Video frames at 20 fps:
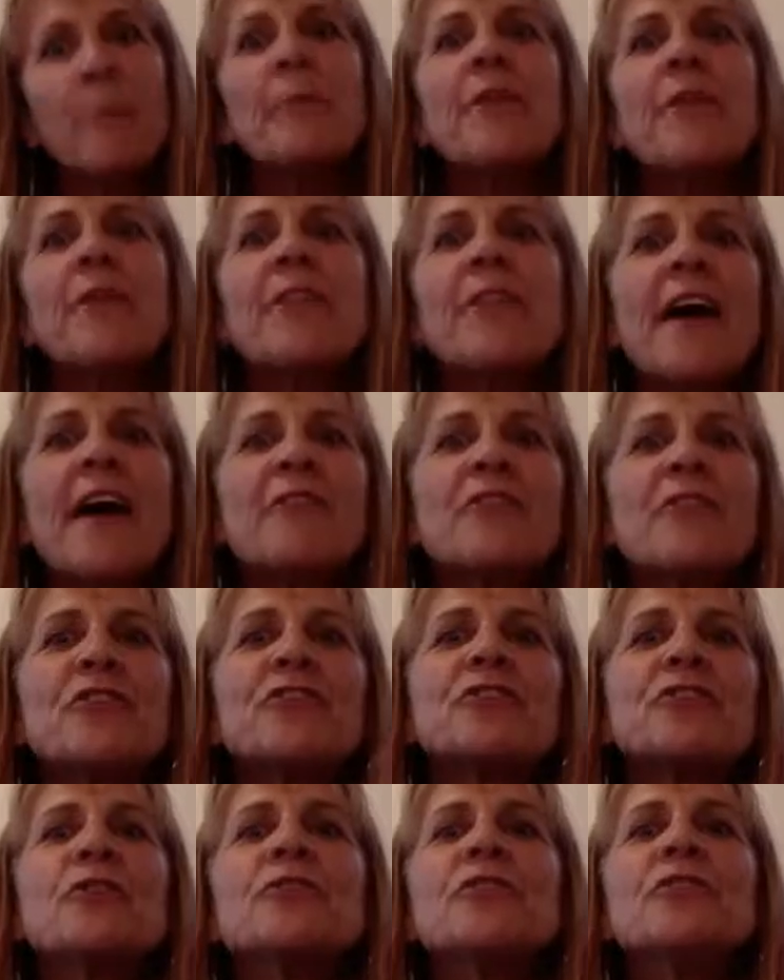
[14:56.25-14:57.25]
but then the
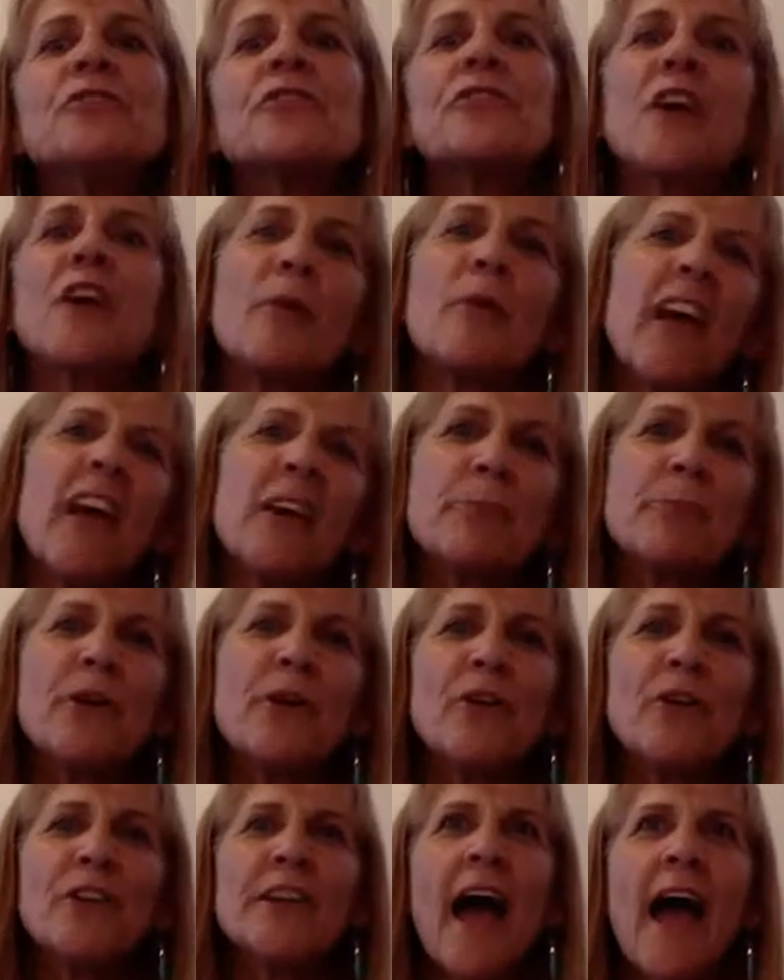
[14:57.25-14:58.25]
students come like
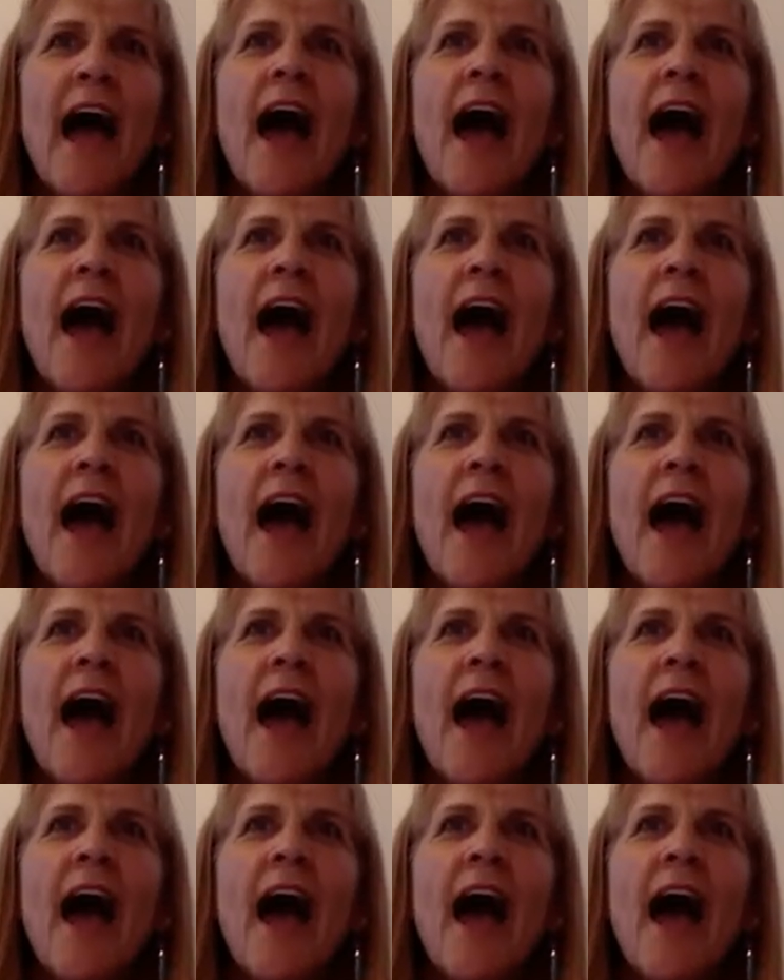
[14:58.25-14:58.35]
building a